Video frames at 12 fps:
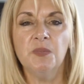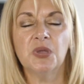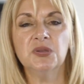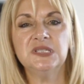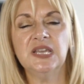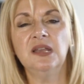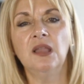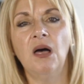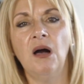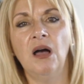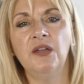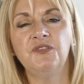Because in
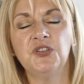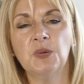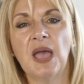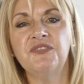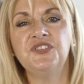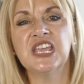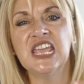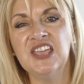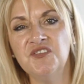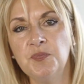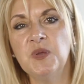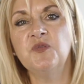life, you have to
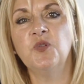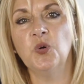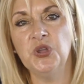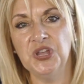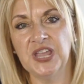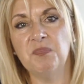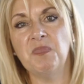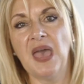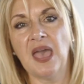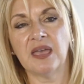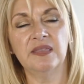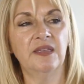give before you get
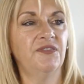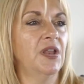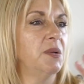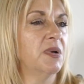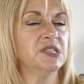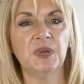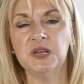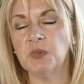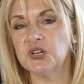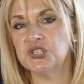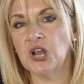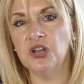back. And if anyone's been to
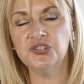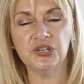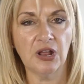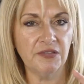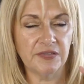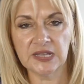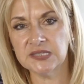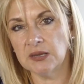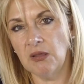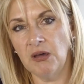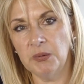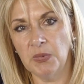my shows, you know that that's a
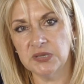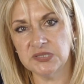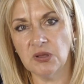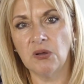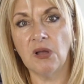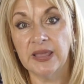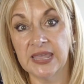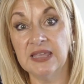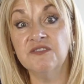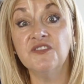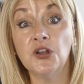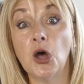line of my song, I
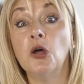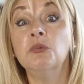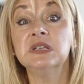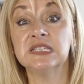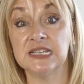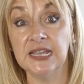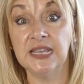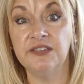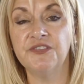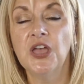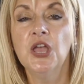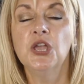give and I
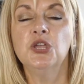receive.